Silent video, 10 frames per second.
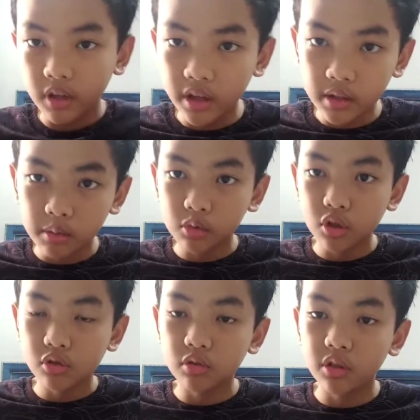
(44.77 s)
And I'm
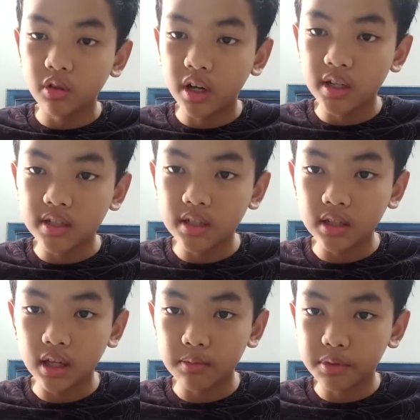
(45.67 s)
gonna show you guys the
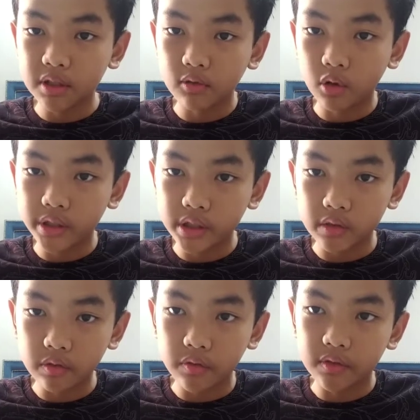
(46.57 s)
typing
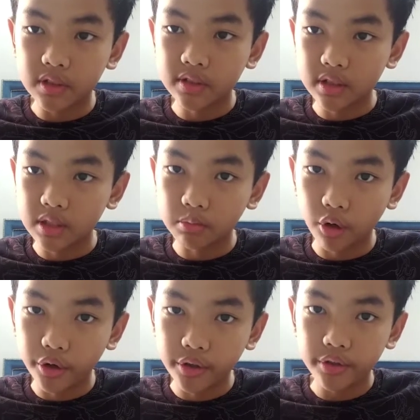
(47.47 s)
quality with this keyboard.